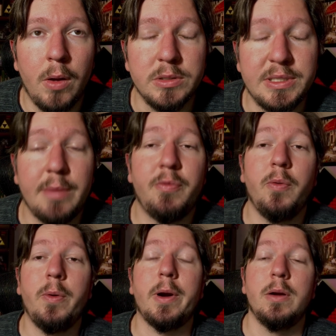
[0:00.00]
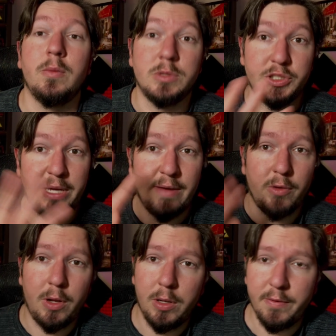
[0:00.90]
Step 4, once you have
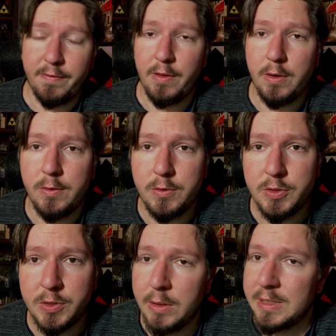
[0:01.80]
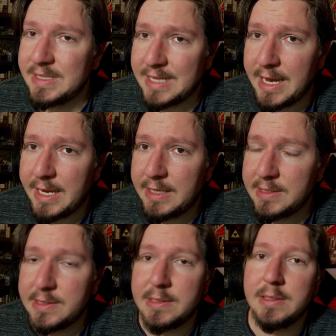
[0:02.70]
all of those
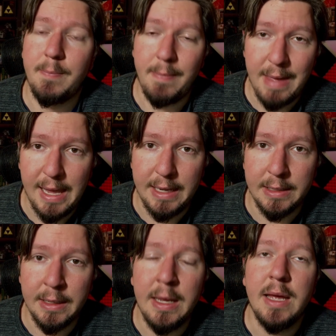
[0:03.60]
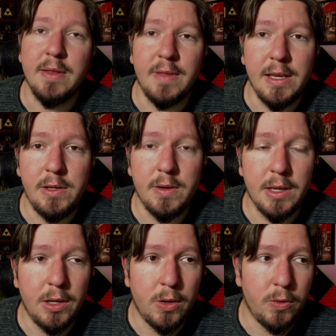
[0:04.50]
designs made, then you
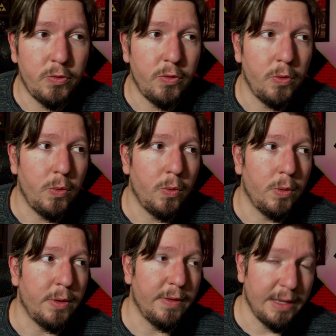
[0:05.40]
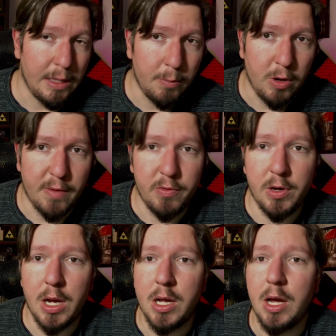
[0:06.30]
can go to
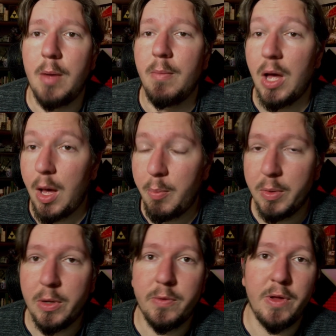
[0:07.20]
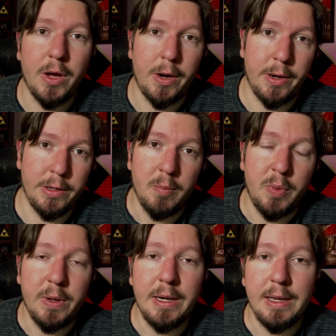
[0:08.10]
thegamecrafter.com, upload the art,
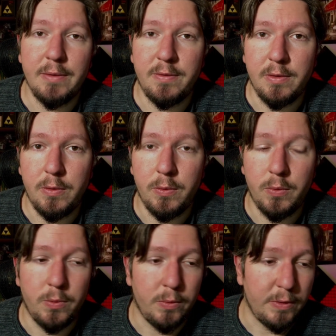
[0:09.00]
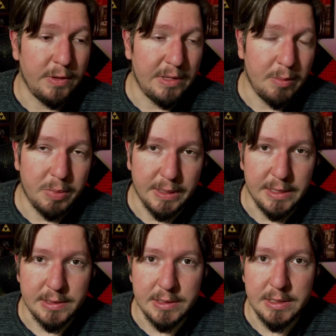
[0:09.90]
put it into the
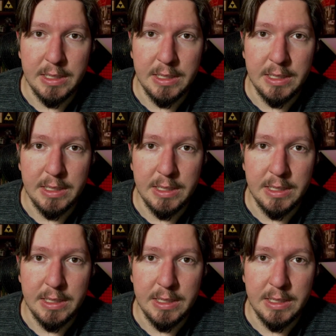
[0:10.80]
templates,